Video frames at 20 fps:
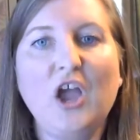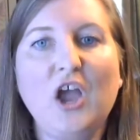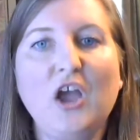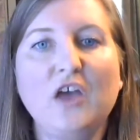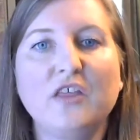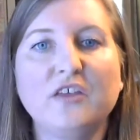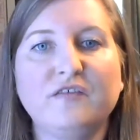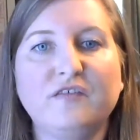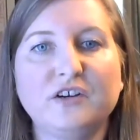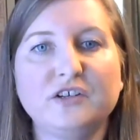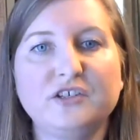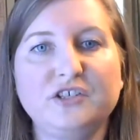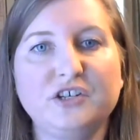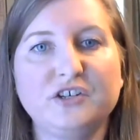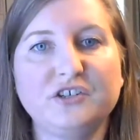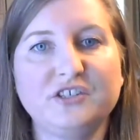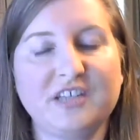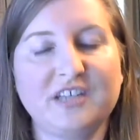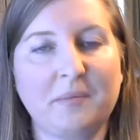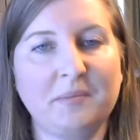The First Year
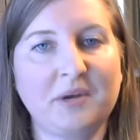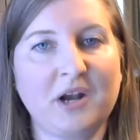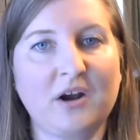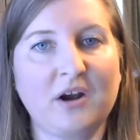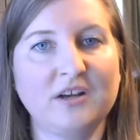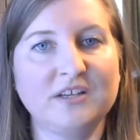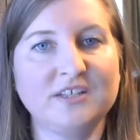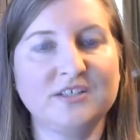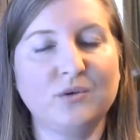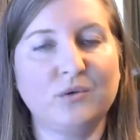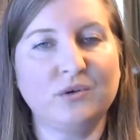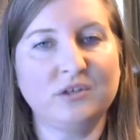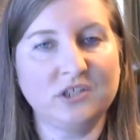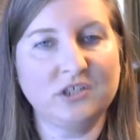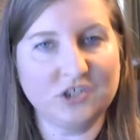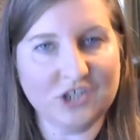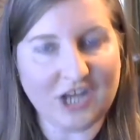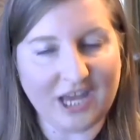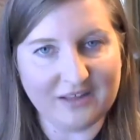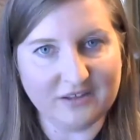Seminar is going to
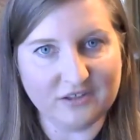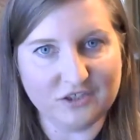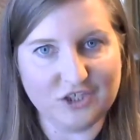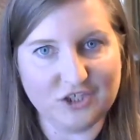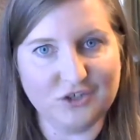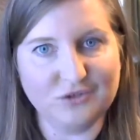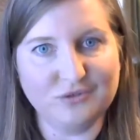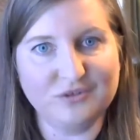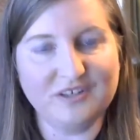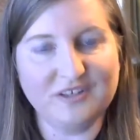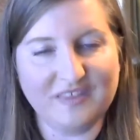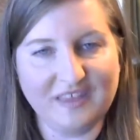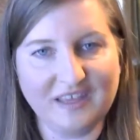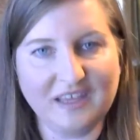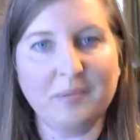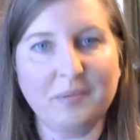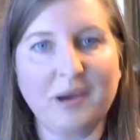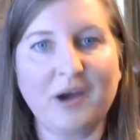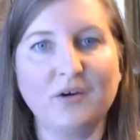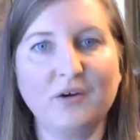challenge you to think
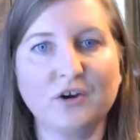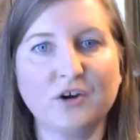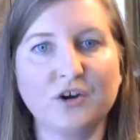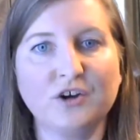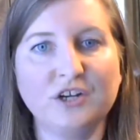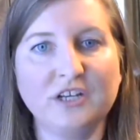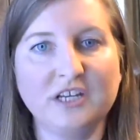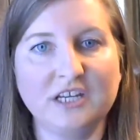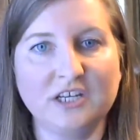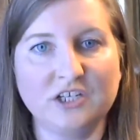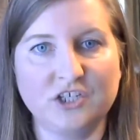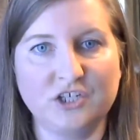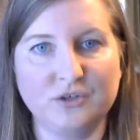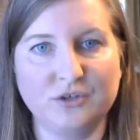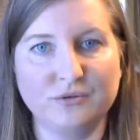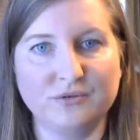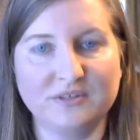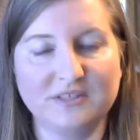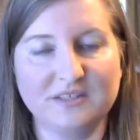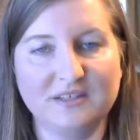about current
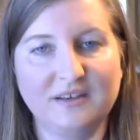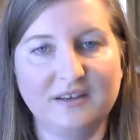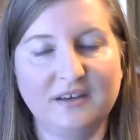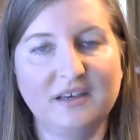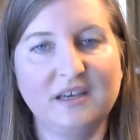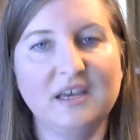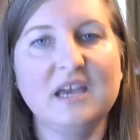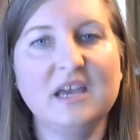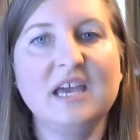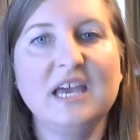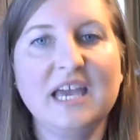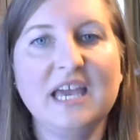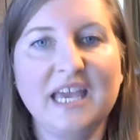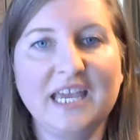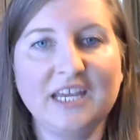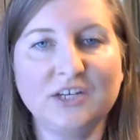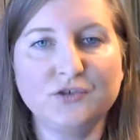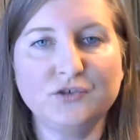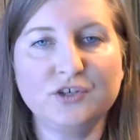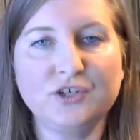issues,
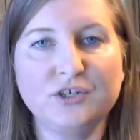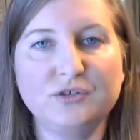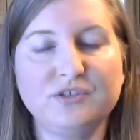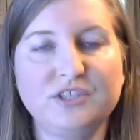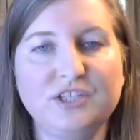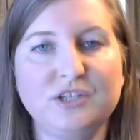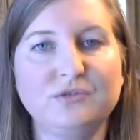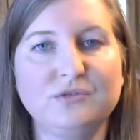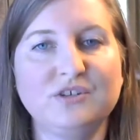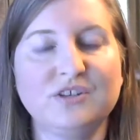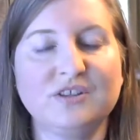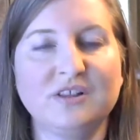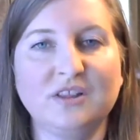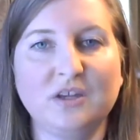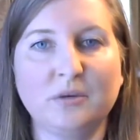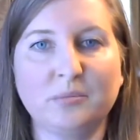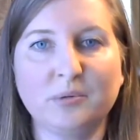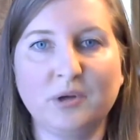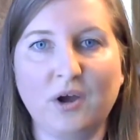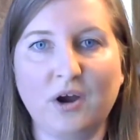introduce you to the
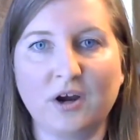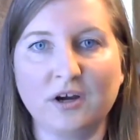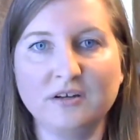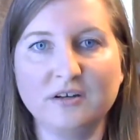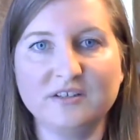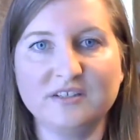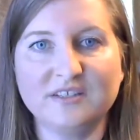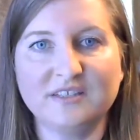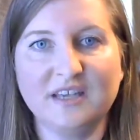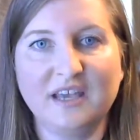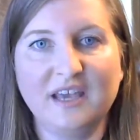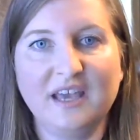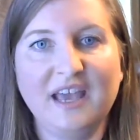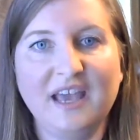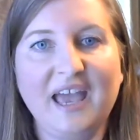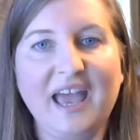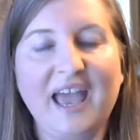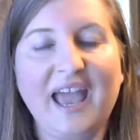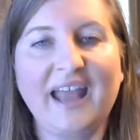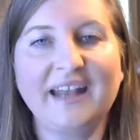liberal arts,
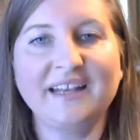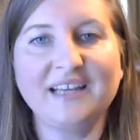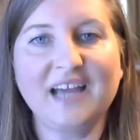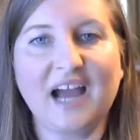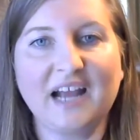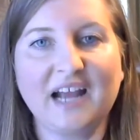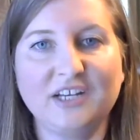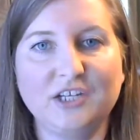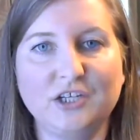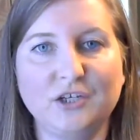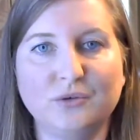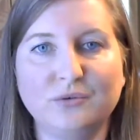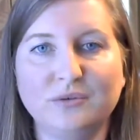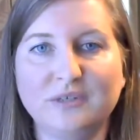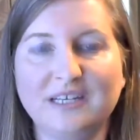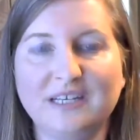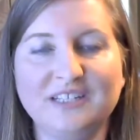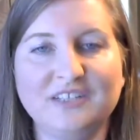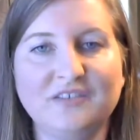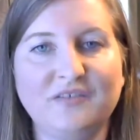and guide you
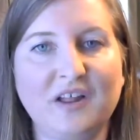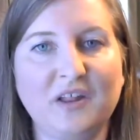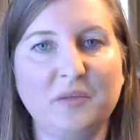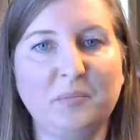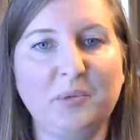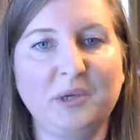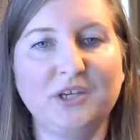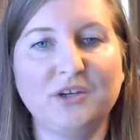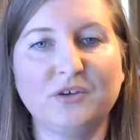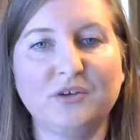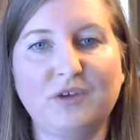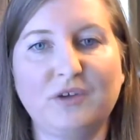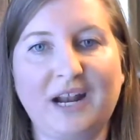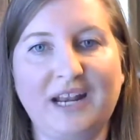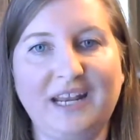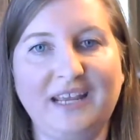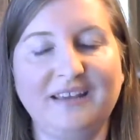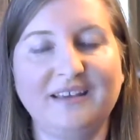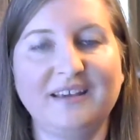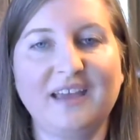in developing your
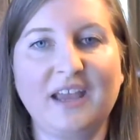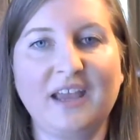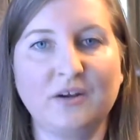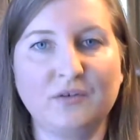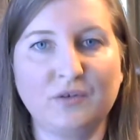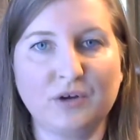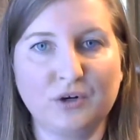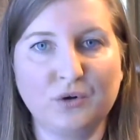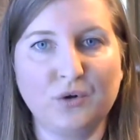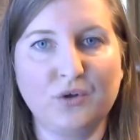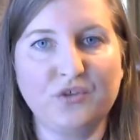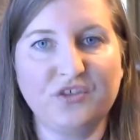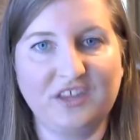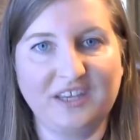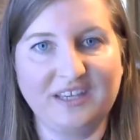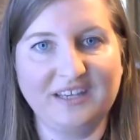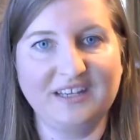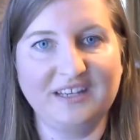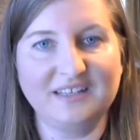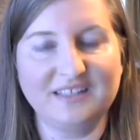writing and critical
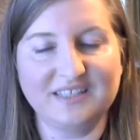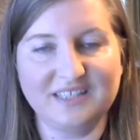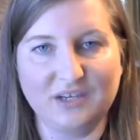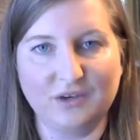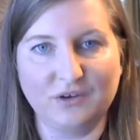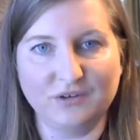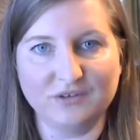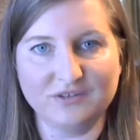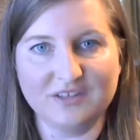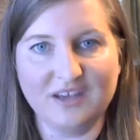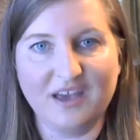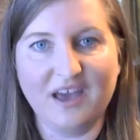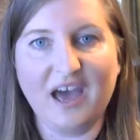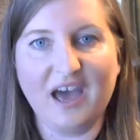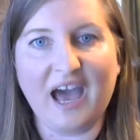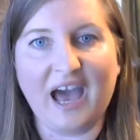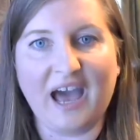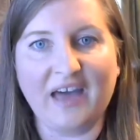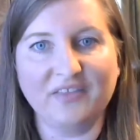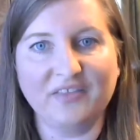thinking skills
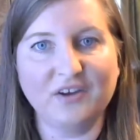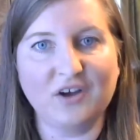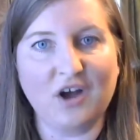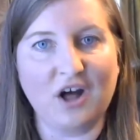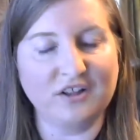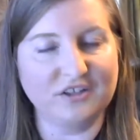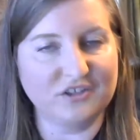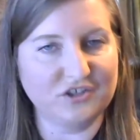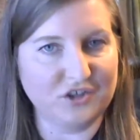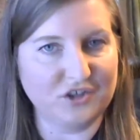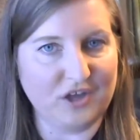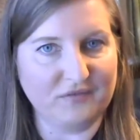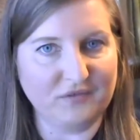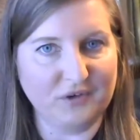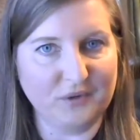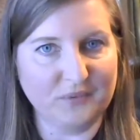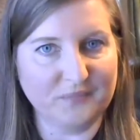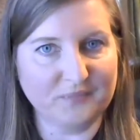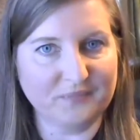at the college level.